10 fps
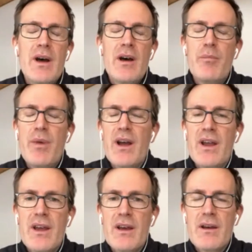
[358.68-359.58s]
by
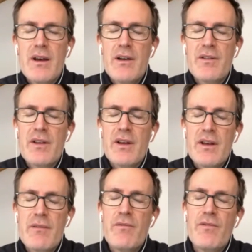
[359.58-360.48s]

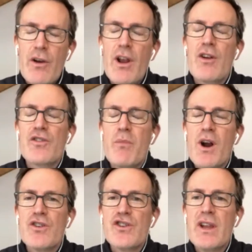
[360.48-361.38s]
a very large
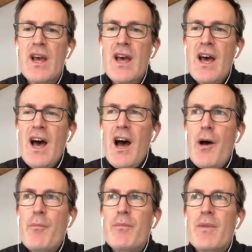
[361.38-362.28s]
margin.
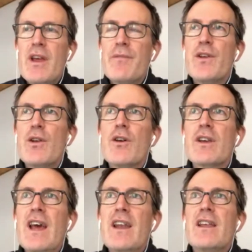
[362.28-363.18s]
If you look
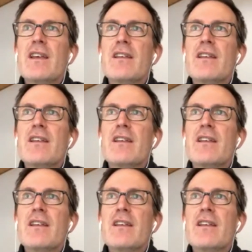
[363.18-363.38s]
at it